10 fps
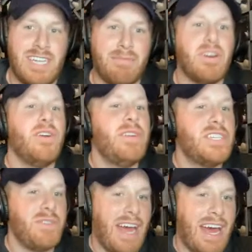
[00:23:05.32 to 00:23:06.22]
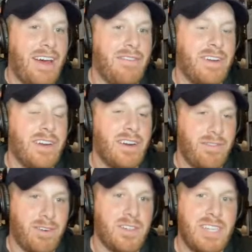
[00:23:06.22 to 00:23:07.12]
team, but who did you have
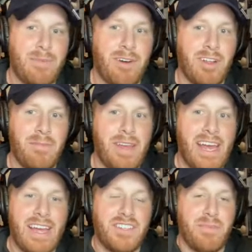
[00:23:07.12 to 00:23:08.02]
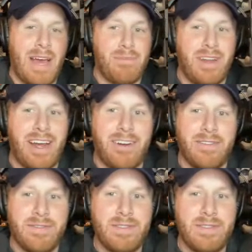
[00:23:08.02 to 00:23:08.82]
first team All NBA as you mapped it out?